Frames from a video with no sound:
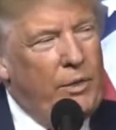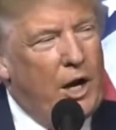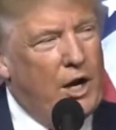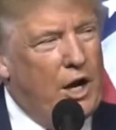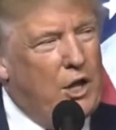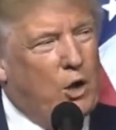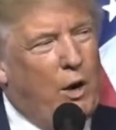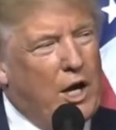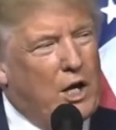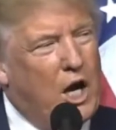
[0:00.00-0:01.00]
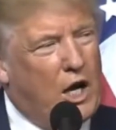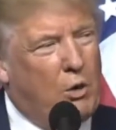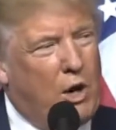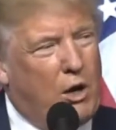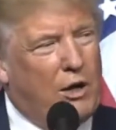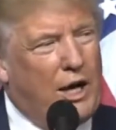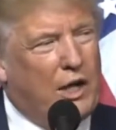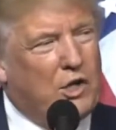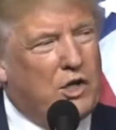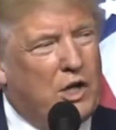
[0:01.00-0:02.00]
Another great Colorado
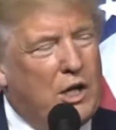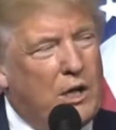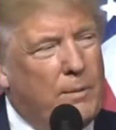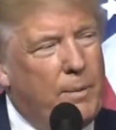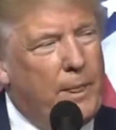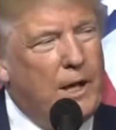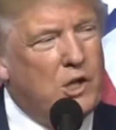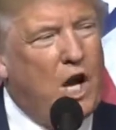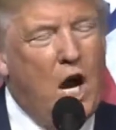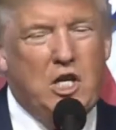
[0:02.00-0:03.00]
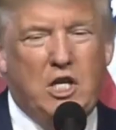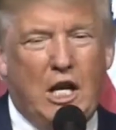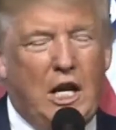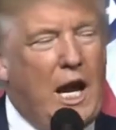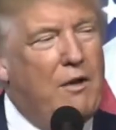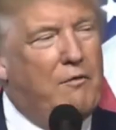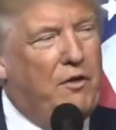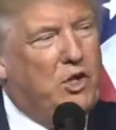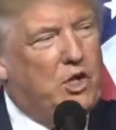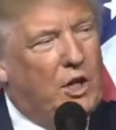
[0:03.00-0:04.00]
legacy is hunting and
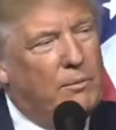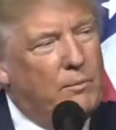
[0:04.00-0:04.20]
fishing.